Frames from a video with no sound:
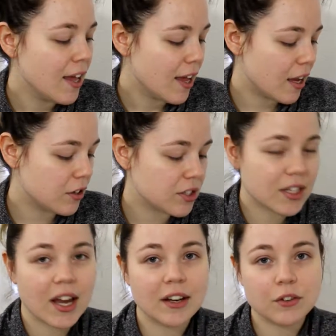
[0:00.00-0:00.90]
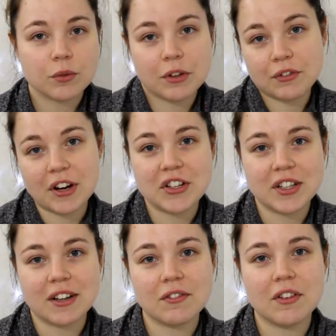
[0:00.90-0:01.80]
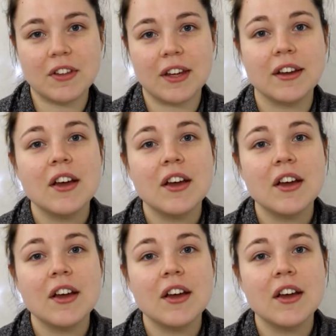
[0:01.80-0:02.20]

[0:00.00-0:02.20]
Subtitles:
and just kind of refreshing everything